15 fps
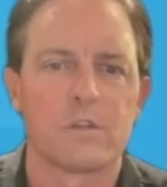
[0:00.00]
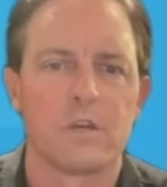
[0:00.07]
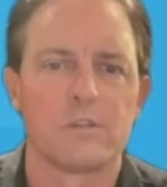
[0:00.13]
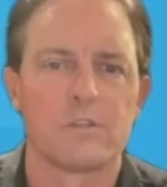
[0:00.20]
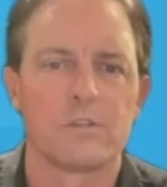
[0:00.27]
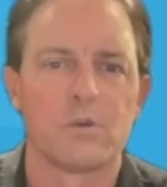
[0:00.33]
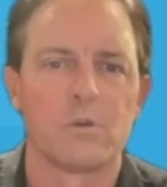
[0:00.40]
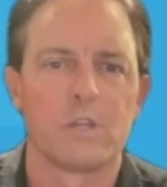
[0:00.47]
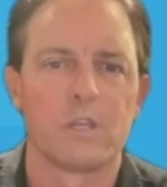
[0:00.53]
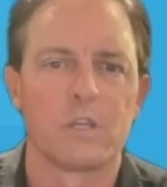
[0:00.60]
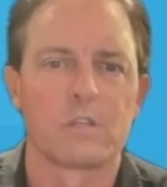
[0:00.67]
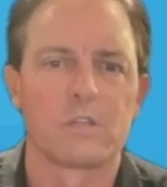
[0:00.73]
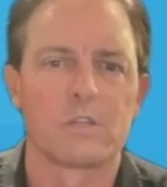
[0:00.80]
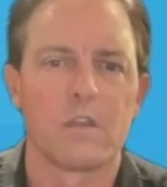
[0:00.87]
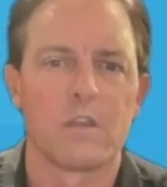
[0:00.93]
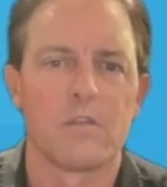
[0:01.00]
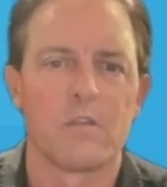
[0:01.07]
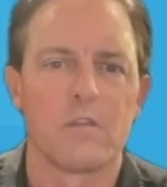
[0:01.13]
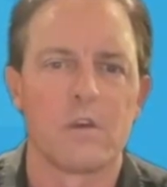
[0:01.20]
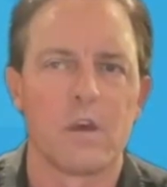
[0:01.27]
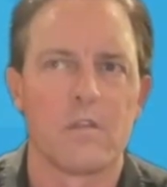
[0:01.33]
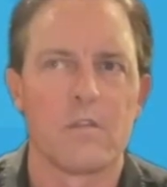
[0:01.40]
Uh, so to the extent
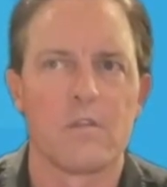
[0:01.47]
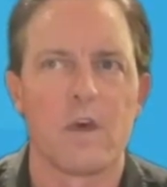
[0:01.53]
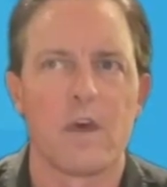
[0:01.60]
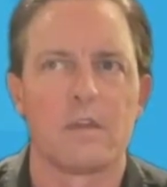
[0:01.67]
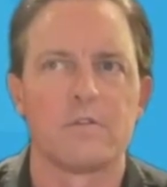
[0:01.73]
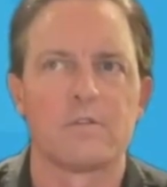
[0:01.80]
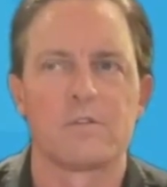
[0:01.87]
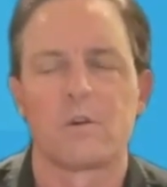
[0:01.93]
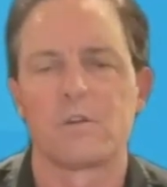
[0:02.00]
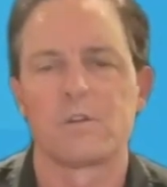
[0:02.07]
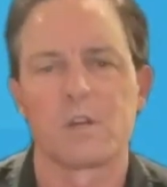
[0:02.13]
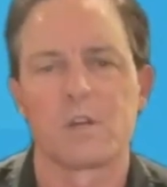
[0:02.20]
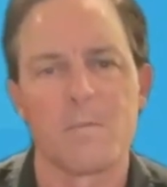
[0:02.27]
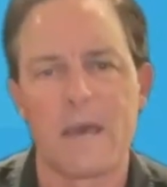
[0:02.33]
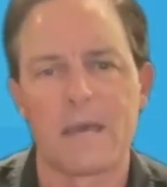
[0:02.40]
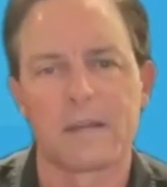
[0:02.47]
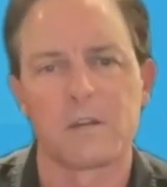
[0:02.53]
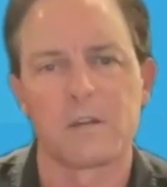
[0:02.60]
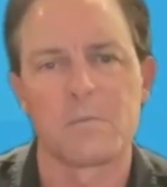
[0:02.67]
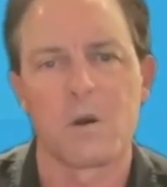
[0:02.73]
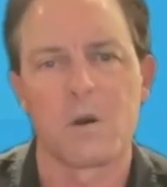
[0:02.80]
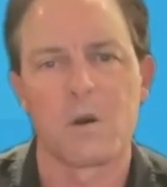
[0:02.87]
that that starts to come back
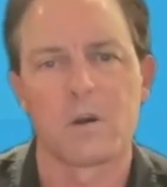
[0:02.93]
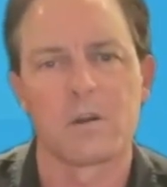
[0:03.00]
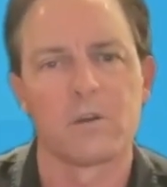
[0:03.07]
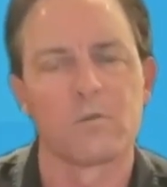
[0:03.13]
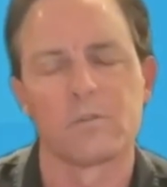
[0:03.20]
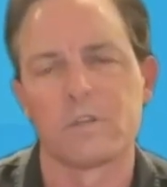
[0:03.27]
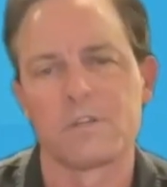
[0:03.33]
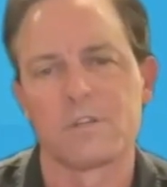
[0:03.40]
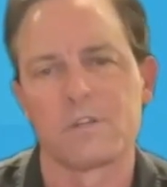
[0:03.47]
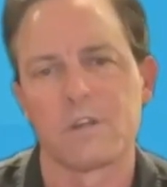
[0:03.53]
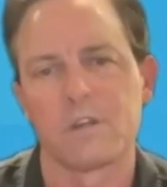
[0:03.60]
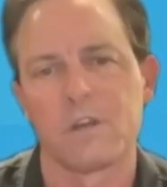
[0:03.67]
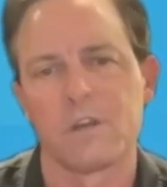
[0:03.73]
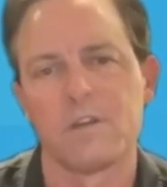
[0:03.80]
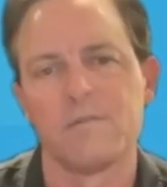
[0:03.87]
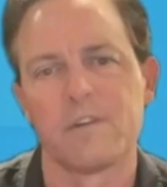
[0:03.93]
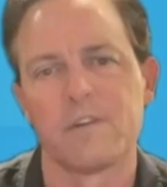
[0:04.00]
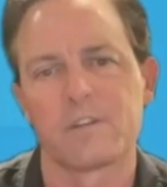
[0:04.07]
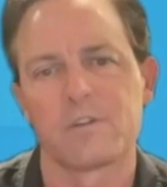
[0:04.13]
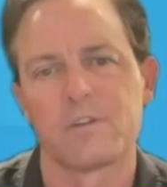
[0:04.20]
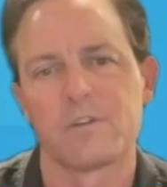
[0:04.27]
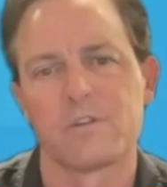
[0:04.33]
in the market, or at least uh,
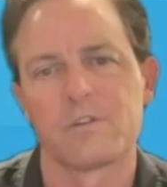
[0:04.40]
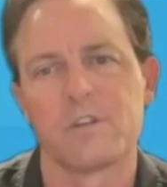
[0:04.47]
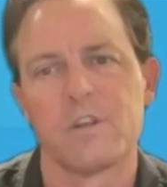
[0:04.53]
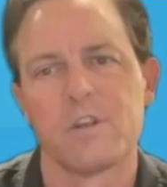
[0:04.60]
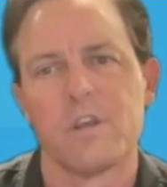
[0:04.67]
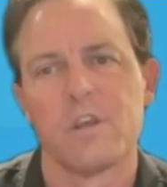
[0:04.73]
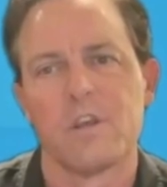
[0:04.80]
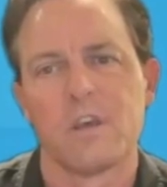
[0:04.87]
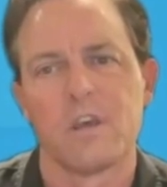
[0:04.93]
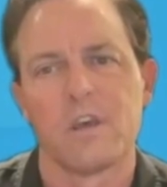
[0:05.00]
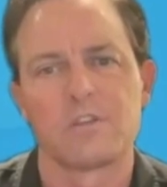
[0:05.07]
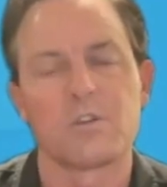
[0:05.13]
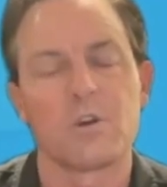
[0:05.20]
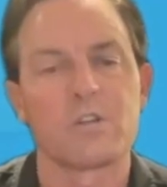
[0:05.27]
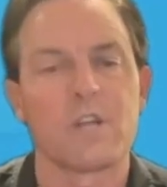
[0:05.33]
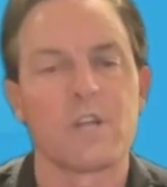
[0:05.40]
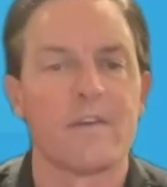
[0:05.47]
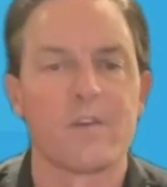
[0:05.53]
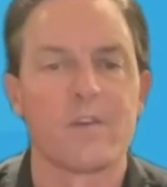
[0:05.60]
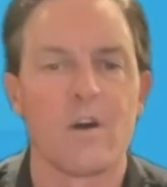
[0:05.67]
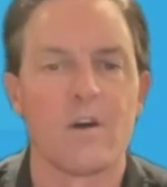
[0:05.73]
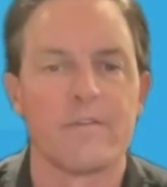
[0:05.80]
investors uh, start to
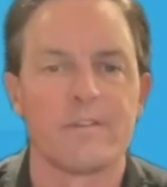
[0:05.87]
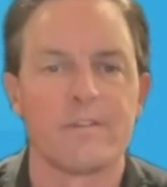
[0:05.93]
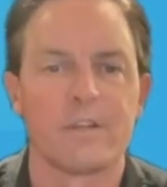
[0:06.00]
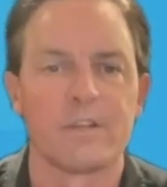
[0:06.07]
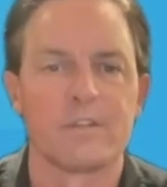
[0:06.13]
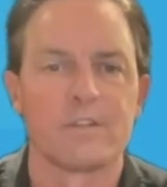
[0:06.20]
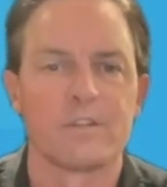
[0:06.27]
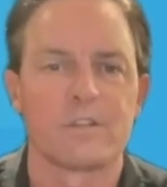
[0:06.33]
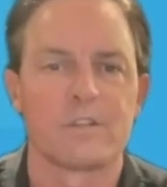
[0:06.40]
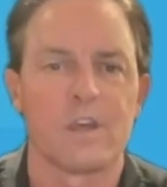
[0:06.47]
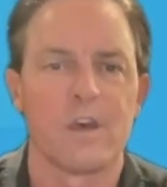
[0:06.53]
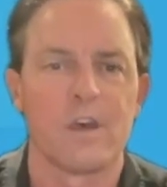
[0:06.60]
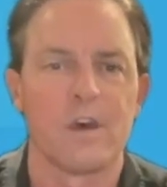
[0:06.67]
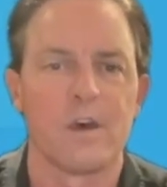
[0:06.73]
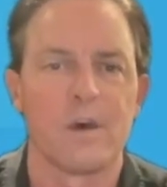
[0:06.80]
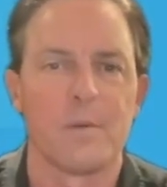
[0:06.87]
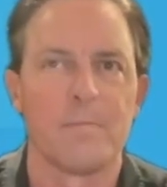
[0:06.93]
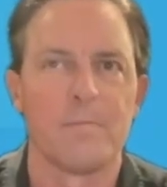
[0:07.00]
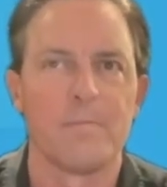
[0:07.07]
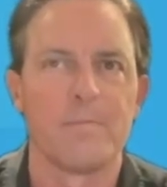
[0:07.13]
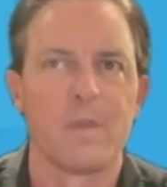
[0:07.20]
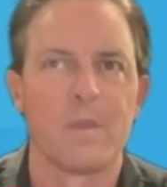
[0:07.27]
have confidence
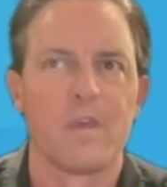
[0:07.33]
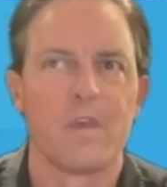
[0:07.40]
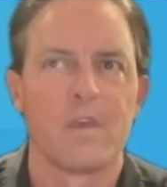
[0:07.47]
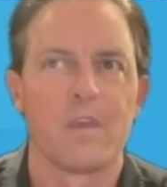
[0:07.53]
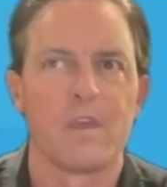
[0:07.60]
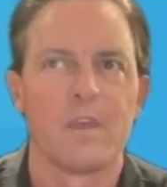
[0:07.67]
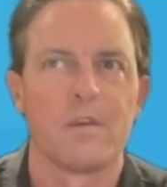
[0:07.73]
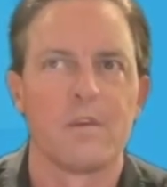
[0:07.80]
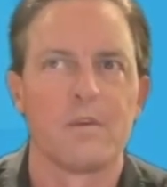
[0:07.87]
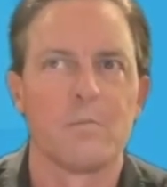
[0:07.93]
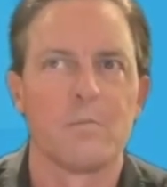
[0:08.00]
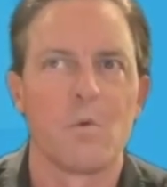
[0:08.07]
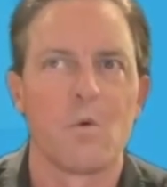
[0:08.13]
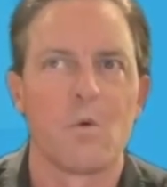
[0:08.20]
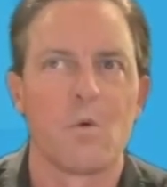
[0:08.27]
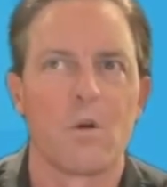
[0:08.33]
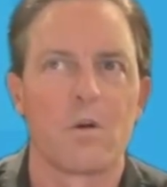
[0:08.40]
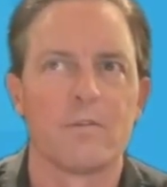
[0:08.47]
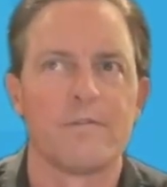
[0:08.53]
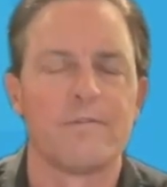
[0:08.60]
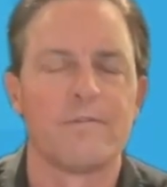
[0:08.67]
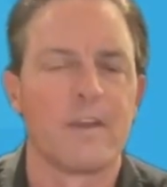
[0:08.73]
um, in a
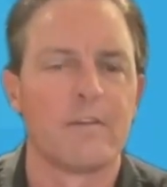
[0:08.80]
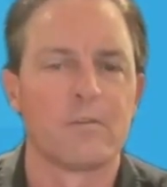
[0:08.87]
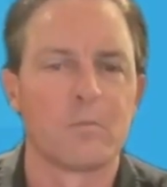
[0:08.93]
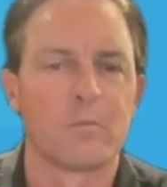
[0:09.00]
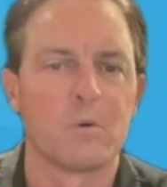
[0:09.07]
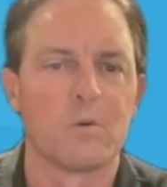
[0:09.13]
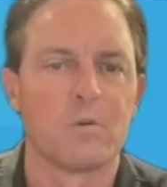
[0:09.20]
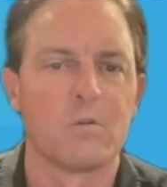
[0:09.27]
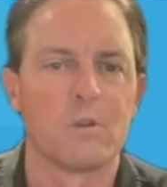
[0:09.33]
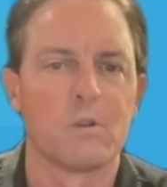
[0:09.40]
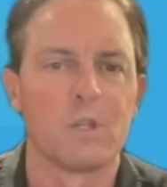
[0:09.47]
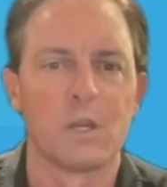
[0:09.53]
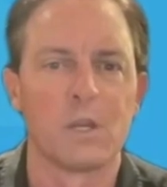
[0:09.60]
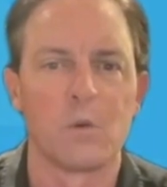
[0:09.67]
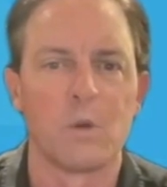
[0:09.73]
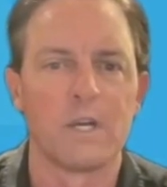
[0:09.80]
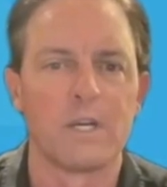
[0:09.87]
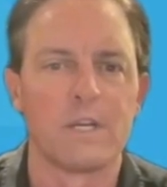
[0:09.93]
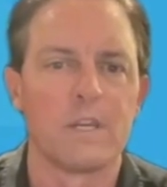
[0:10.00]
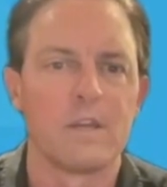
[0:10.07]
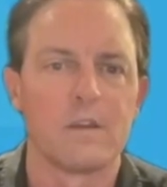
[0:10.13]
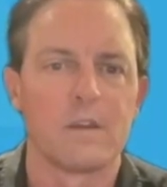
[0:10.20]
more favorable
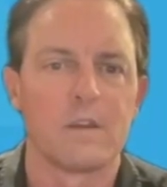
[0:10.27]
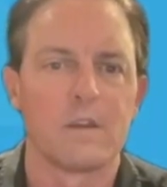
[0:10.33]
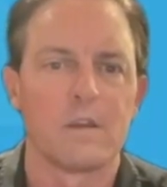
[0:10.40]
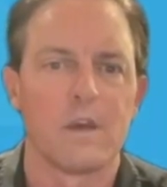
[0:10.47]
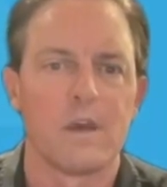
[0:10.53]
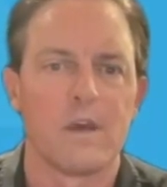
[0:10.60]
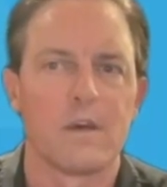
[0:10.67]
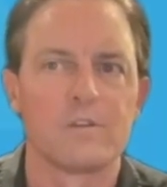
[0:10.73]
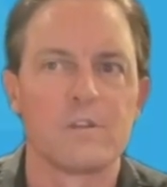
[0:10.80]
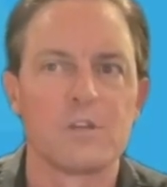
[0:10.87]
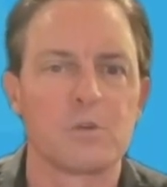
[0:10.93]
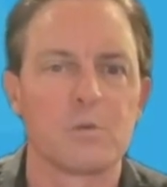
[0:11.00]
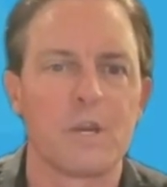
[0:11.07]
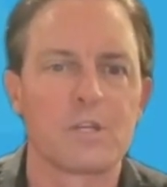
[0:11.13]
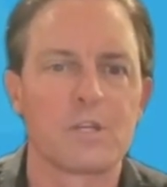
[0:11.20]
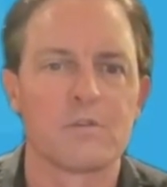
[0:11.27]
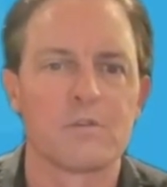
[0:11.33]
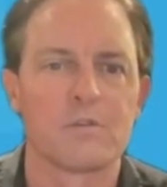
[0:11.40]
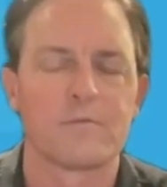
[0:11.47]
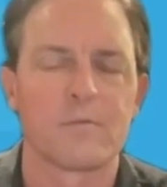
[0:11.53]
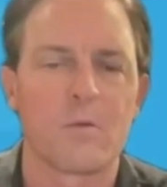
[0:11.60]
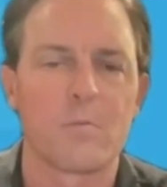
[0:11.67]
liquidity uh, situation
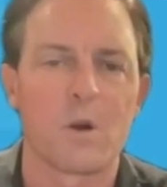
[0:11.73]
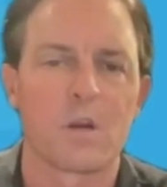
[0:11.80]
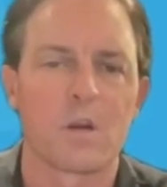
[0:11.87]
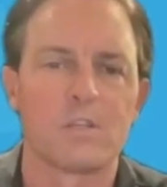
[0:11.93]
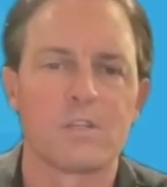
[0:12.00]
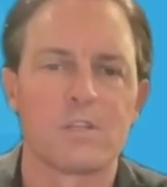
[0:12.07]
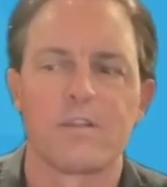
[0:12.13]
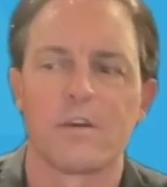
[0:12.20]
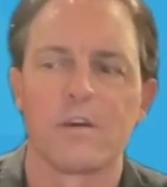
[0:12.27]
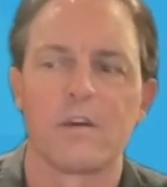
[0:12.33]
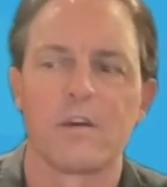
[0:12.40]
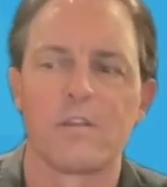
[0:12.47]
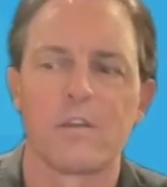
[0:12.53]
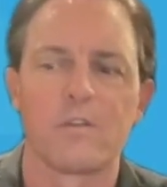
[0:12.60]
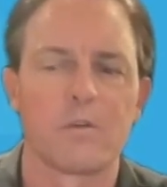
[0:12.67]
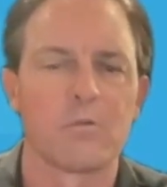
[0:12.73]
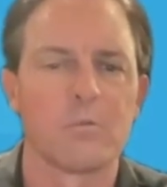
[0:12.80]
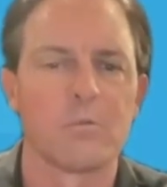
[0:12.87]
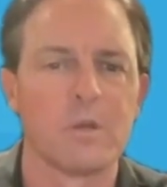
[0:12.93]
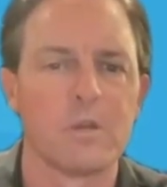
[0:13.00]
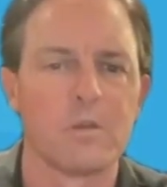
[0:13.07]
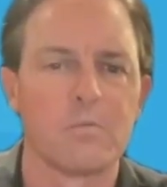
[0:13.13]
for our markets, I, I think that will
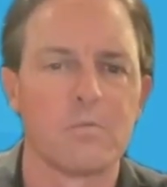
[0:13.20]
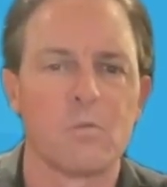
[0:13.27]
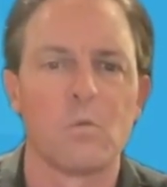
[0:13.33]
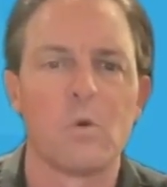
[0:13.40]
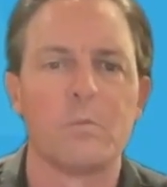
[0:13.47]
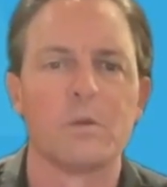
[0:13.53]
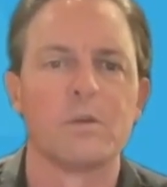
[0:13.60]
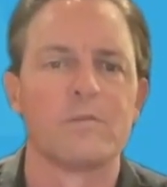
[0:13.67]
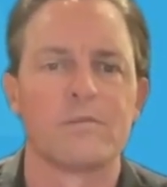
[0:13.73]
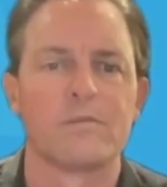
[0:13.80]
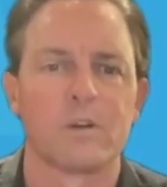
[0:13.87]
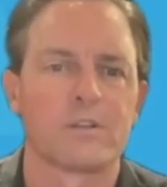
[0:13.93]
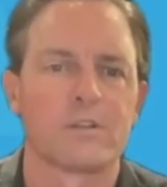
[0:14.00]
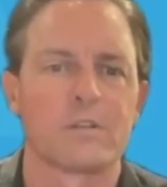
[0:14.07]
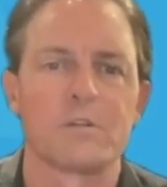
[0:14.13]
be will be good for us,